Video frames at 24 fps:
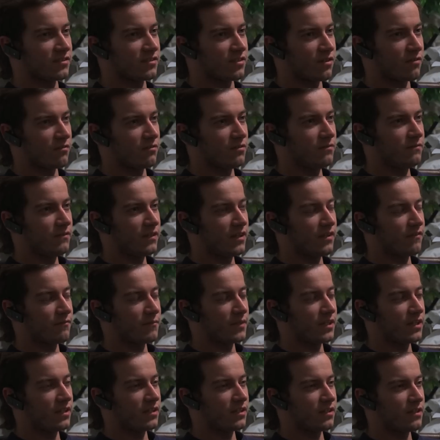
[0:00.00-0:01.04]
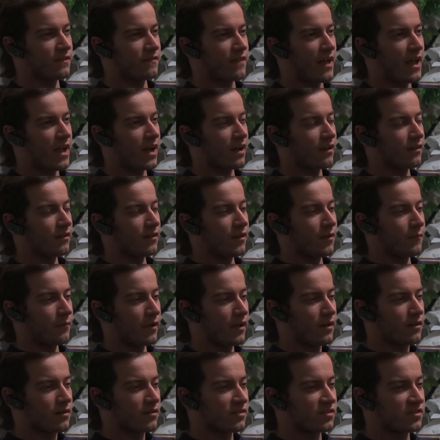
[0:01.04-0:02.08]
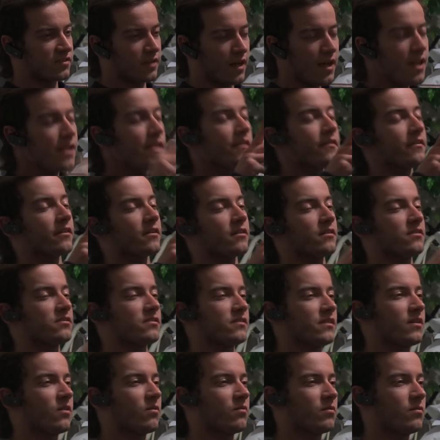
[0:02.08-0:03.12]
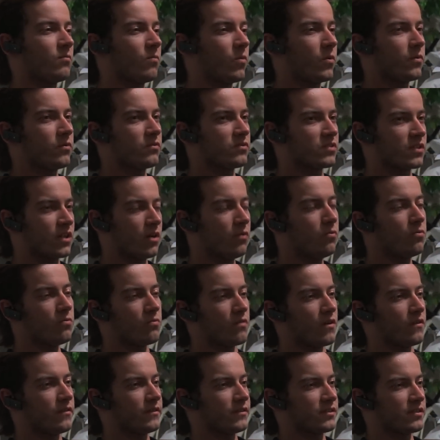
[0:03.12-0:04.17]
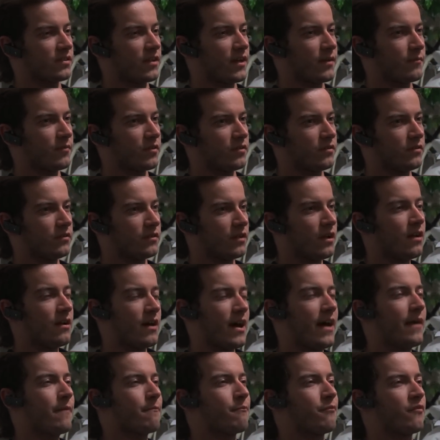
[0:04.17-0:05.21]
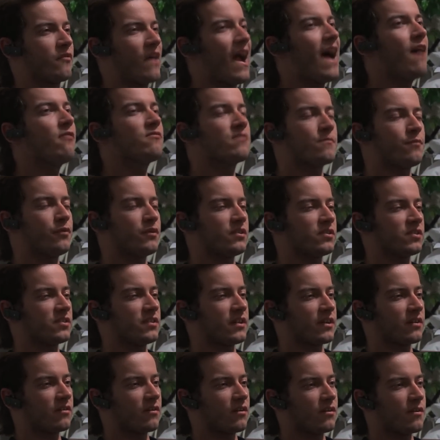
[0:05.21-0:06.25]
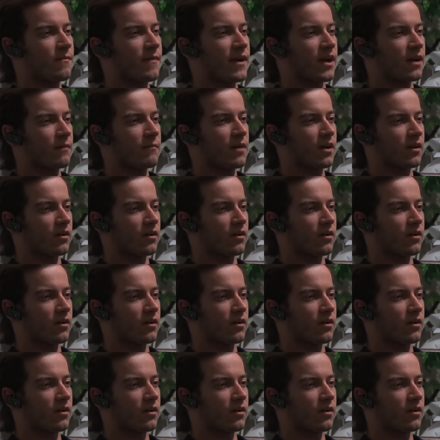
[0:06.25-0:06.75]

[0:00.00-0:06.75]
So don't even give me any of that. Peter Sr. is the only one who's cool in this neighborhood. I'm proud to put a sticker on the back of my